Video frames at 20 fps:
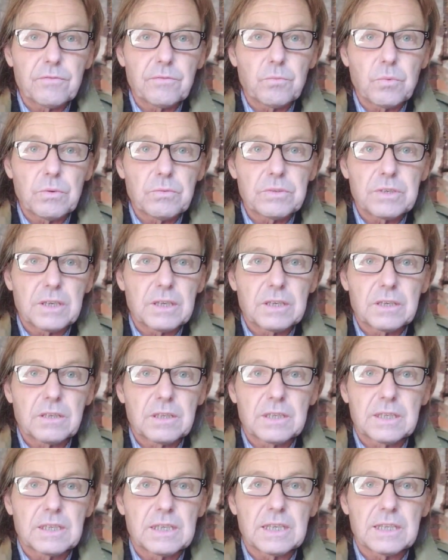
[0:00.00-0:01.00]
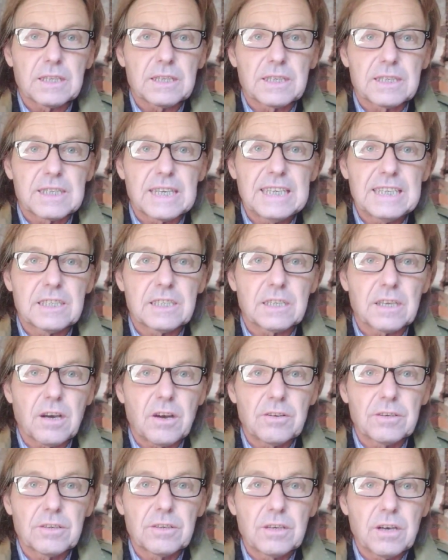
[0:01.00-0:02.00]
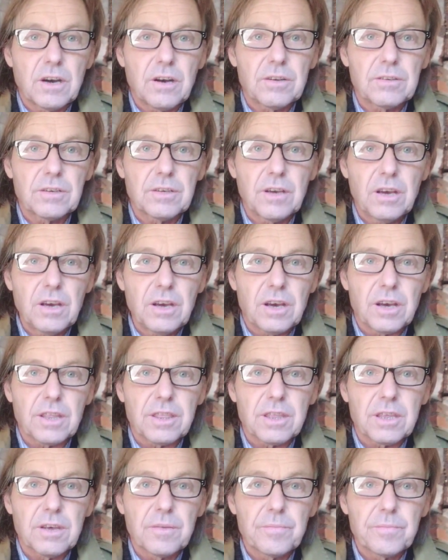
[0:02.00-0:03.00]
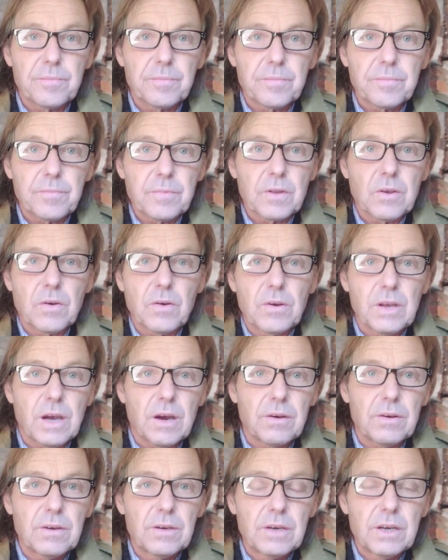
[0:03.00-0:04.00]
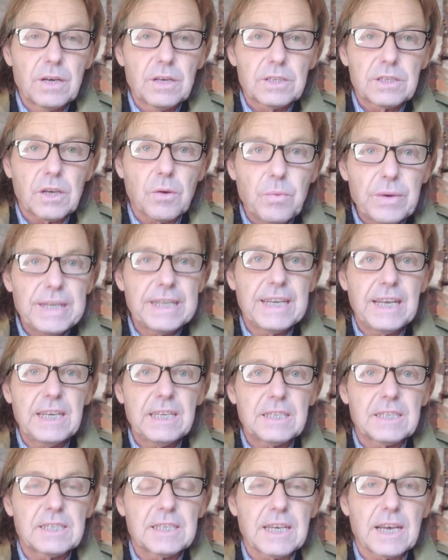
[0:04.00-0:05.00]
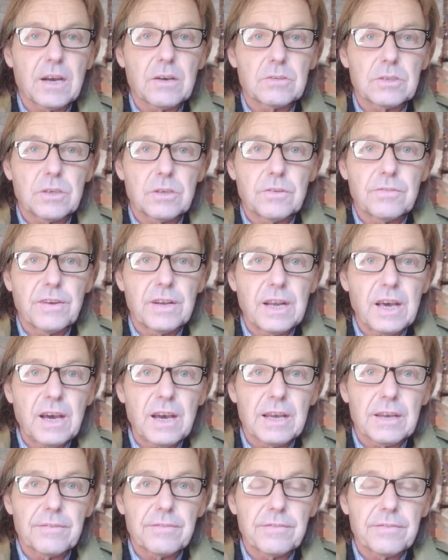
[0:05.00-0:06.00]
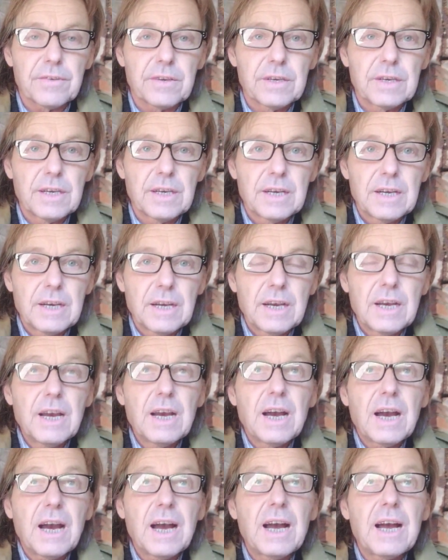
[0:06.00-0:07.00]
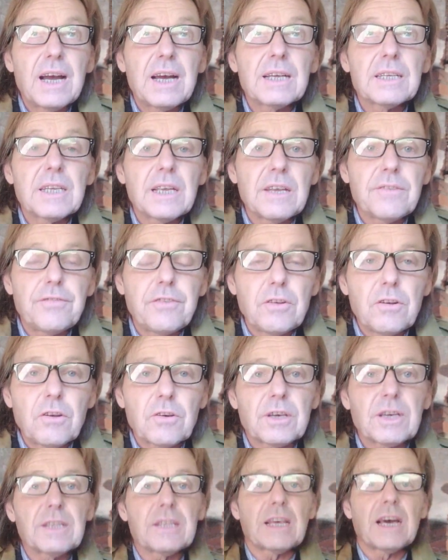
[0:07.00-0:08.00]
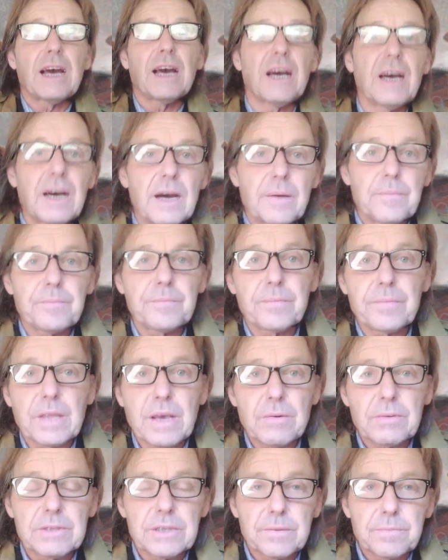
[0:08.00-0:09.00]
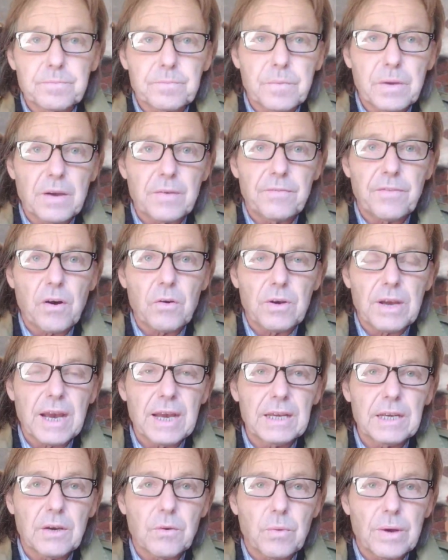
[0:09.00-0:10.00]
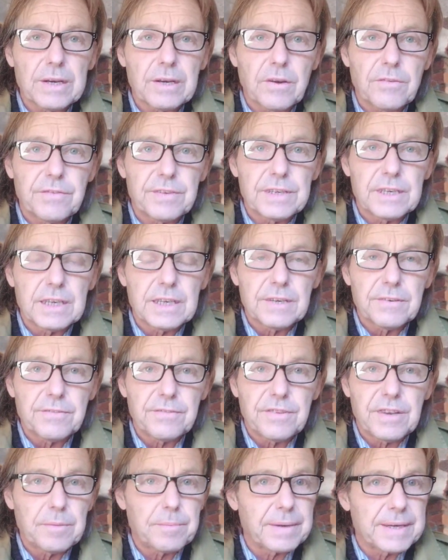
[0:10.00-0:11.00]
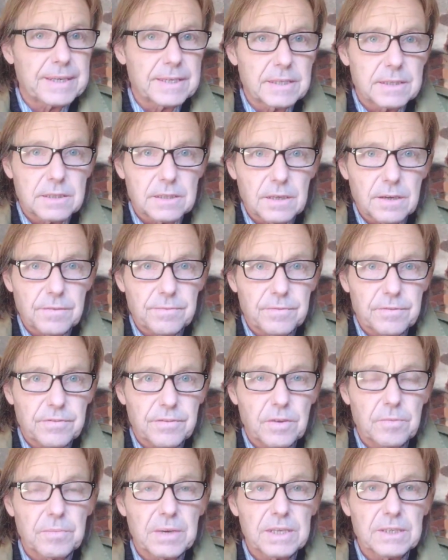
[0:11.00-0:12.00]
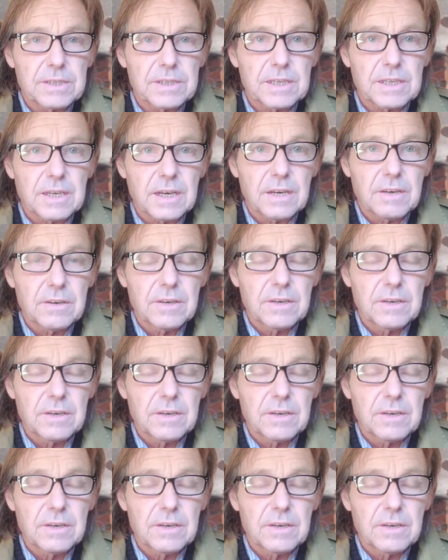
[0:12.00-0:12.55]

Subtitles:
will cease on Earth. So we need CO2 for life. And if you look at that, there was a volcano went off in the Philippines a few months ago,